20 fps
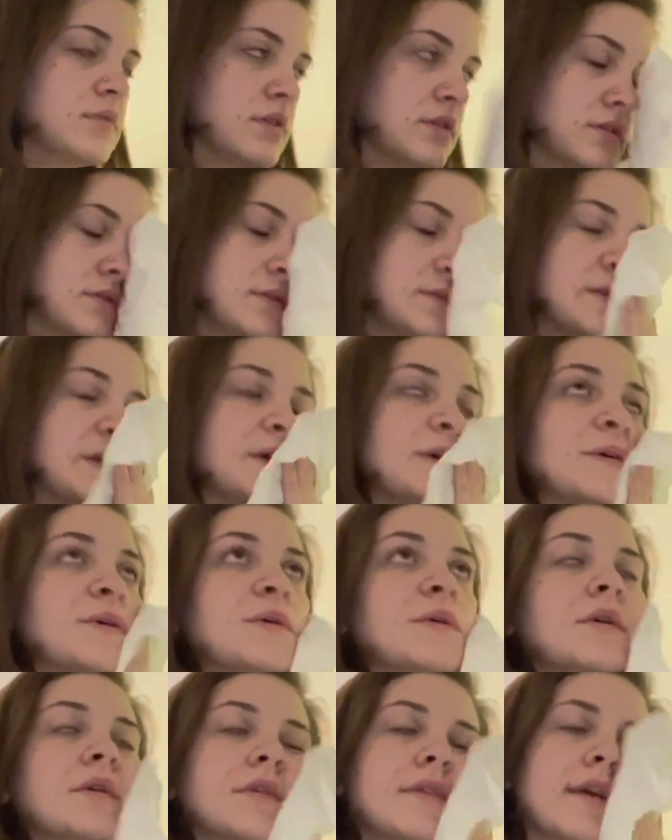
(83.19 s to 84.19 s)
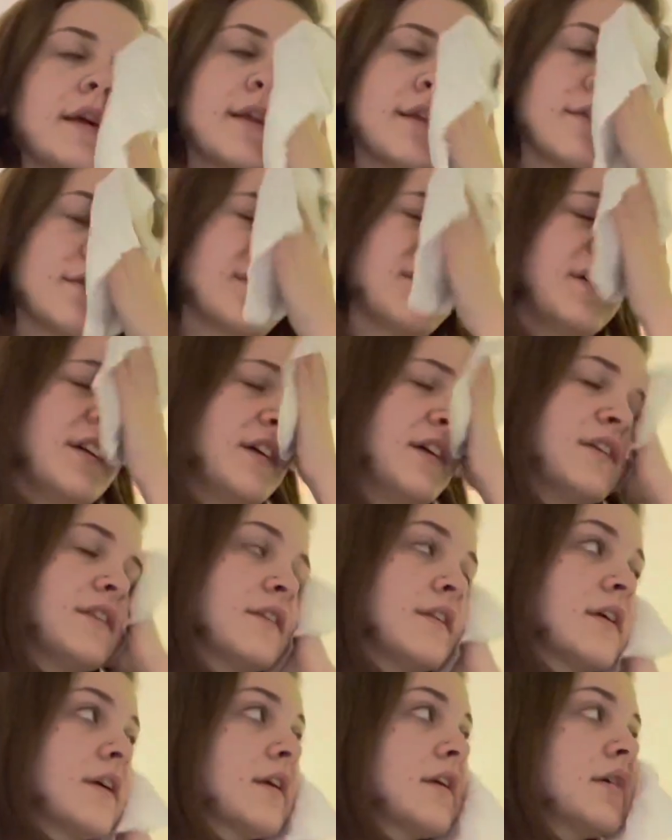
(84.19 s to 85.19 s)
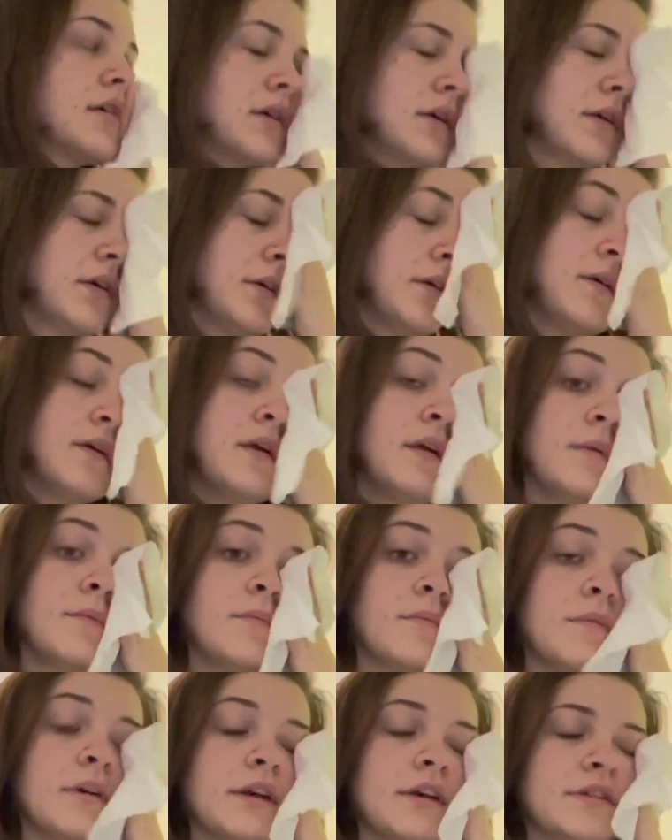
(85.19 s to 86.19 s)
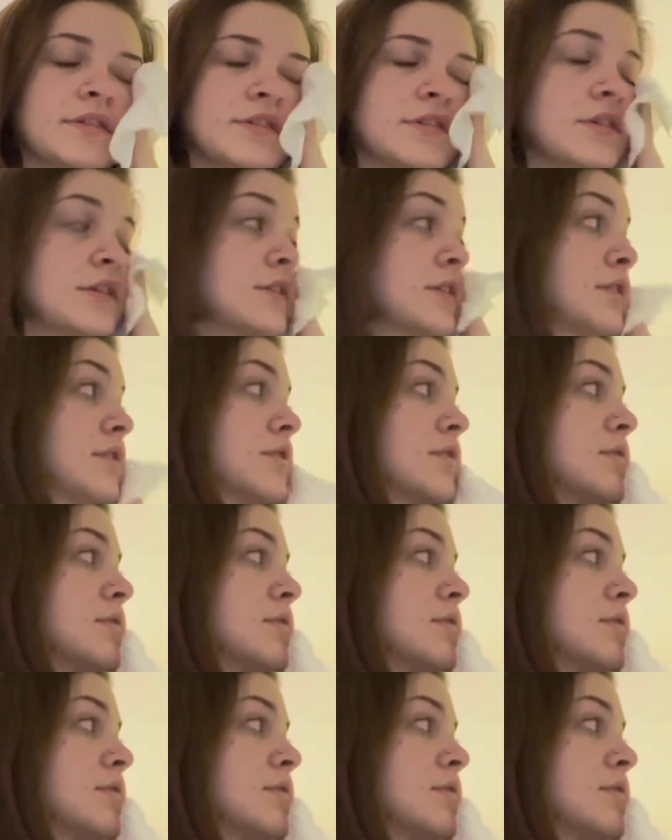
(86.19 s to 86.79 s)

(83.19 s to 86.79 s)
until 10:30, but it should only go